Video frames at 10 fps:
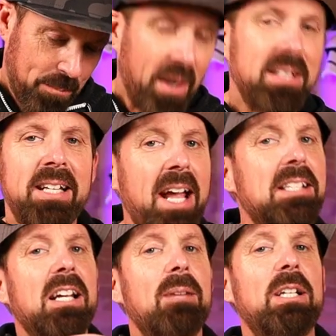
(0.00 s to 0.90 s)
But today
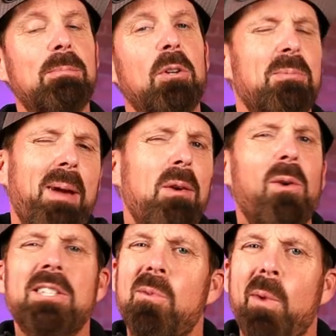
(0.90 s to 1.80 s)
is gonna be a splurge. Maybe
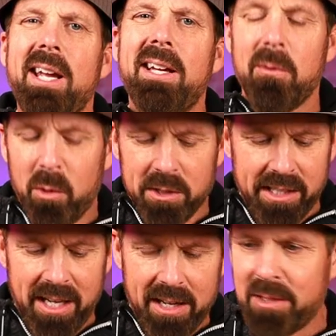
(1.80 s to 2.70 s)
once a week, we'll
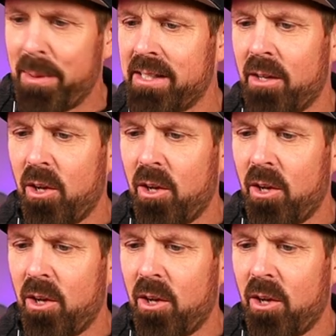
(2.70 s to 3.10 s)
see. Depends how